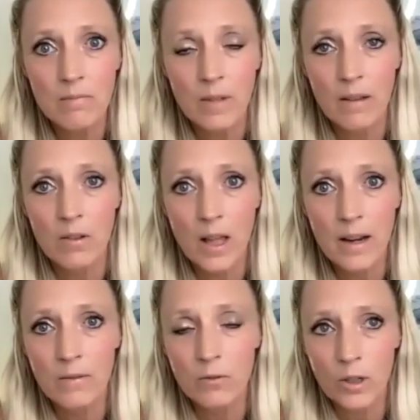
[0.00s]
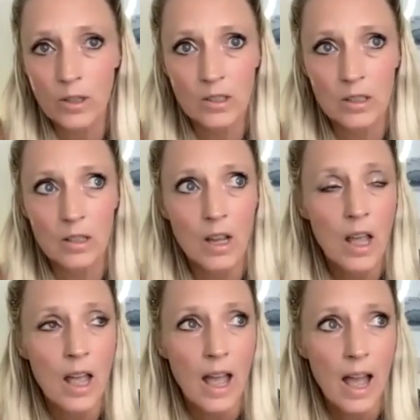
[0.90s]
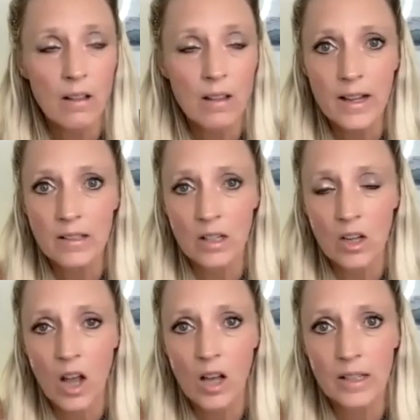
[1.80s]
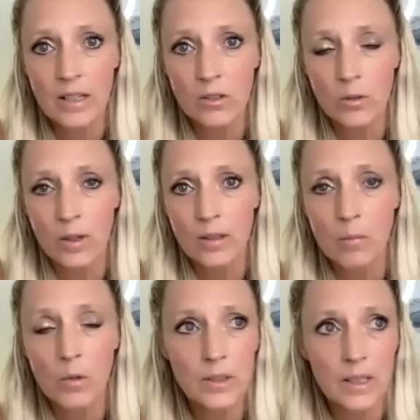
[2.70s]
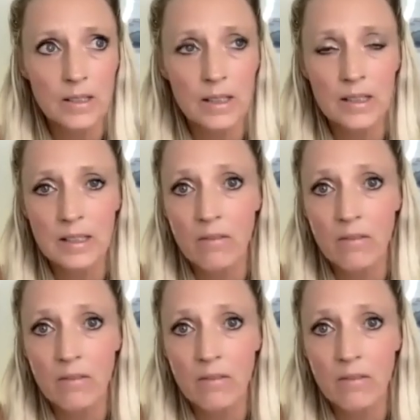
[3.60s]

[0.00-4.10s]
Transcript: I have a lot of trusted allies and colleagues who are at the multi six,